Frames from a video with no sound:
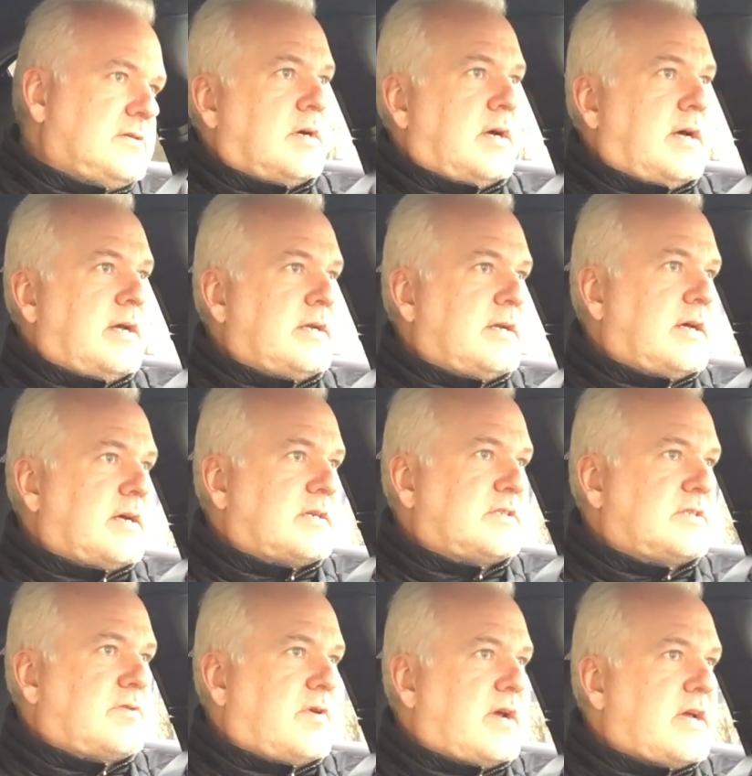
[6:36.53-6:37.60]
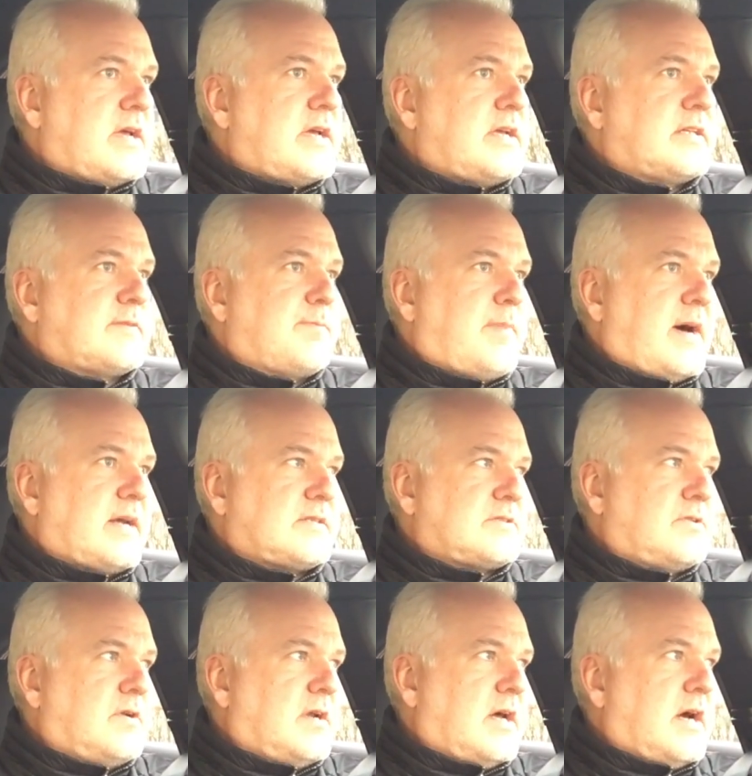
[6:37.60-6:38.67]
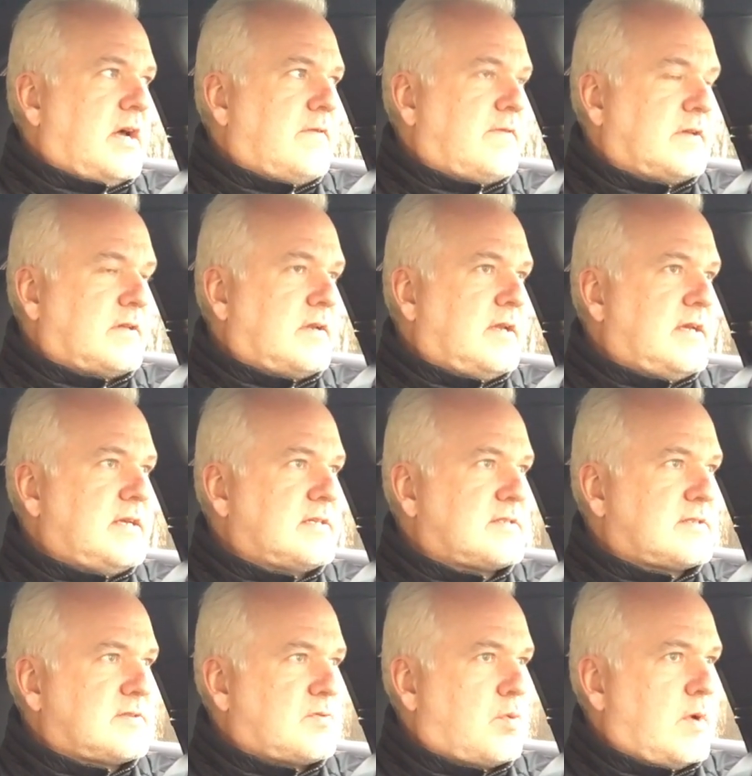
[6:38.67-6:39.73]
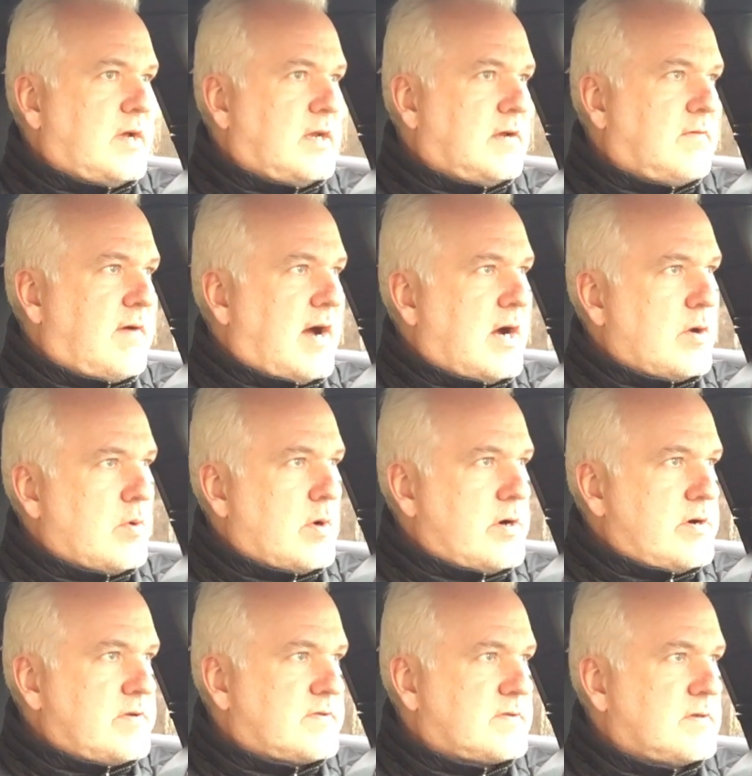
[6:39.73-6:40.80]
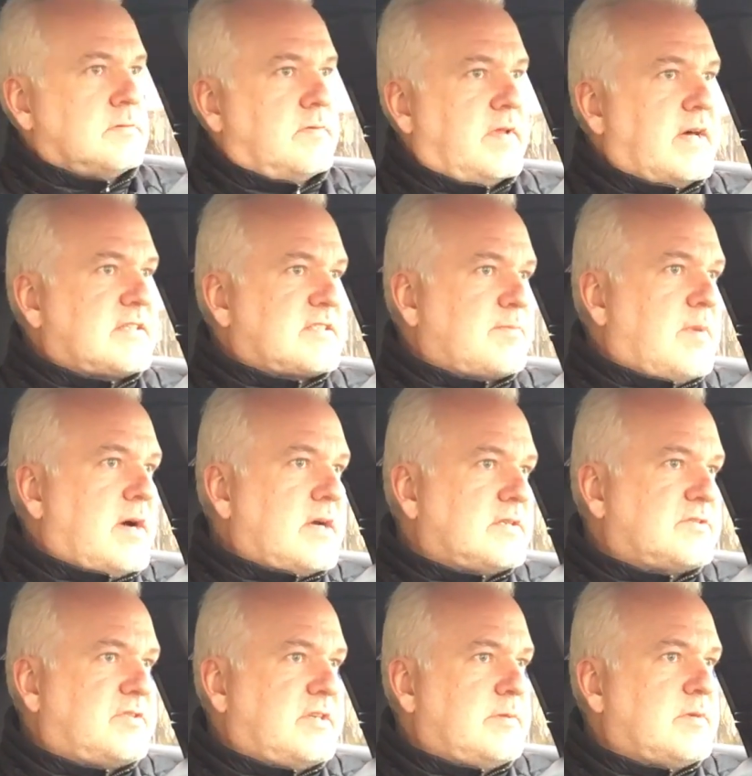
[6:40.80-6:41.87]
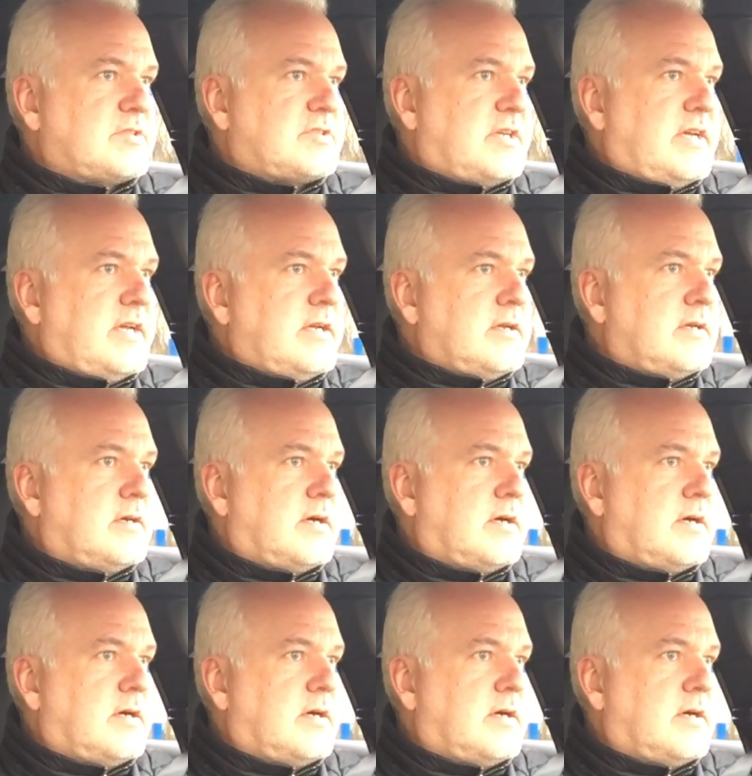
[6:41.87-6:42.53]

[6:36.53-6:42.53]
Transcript: and a great battery life, at least 12 hours. That's my dream machine.